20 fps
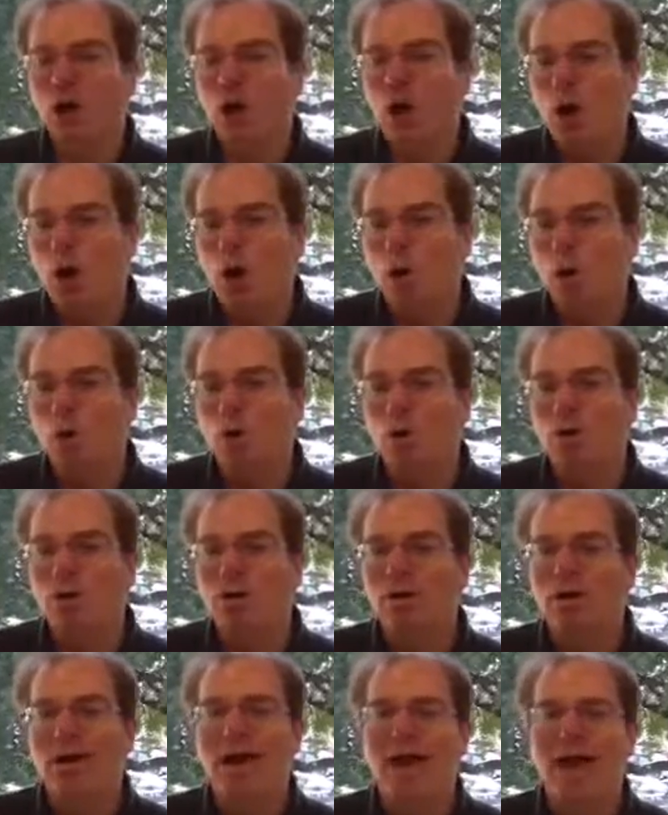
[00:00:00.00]

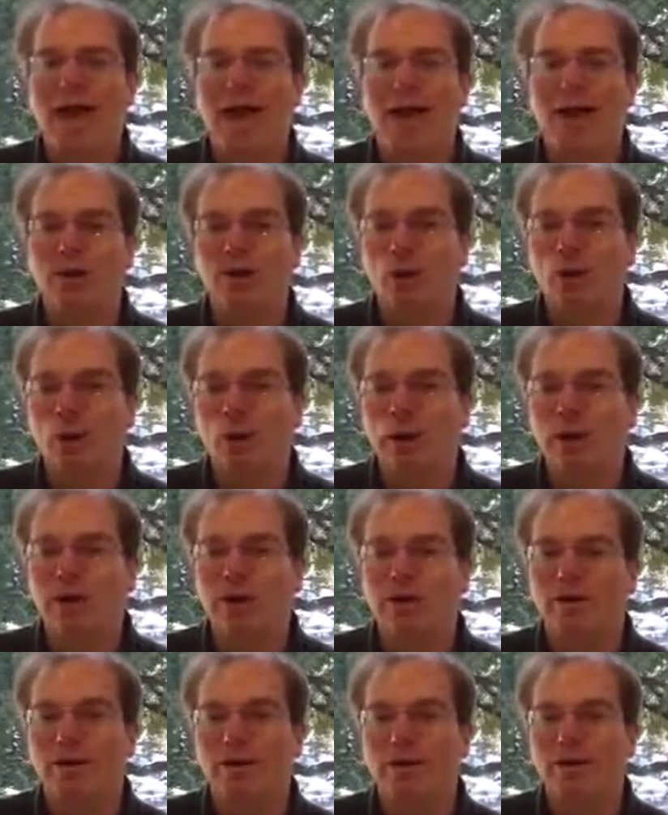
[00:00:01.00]
Coal and
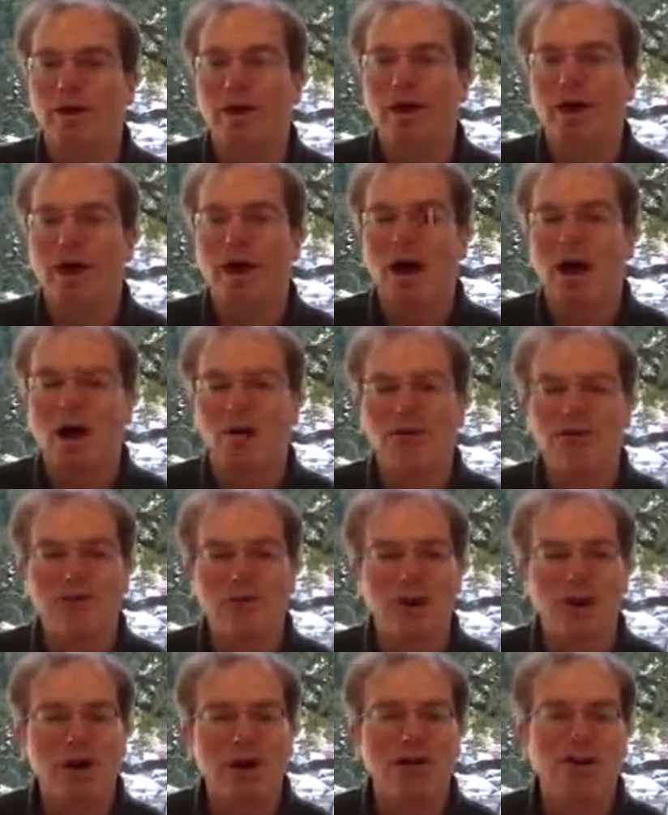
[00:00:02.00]
oil are
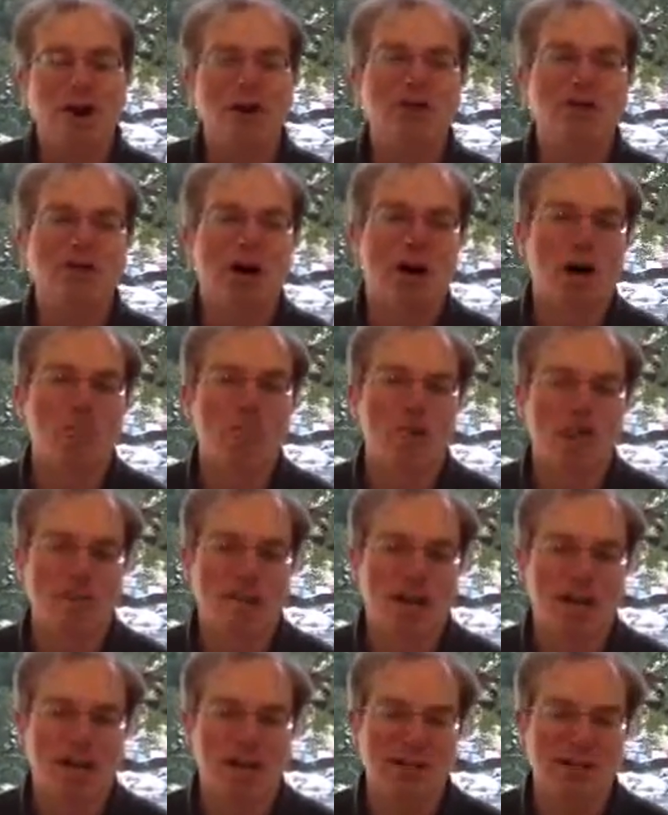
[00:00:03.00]
very large carbon
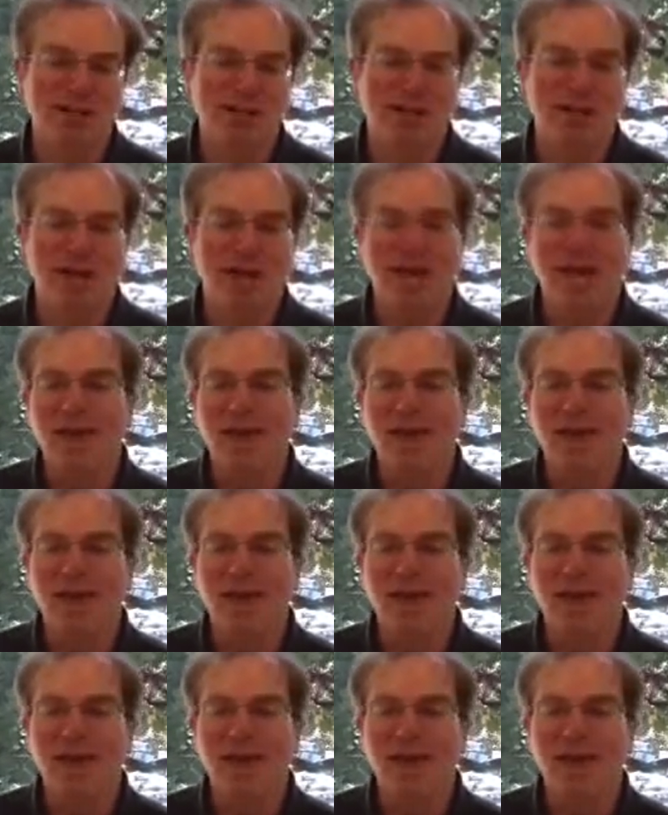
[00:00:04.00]
chains.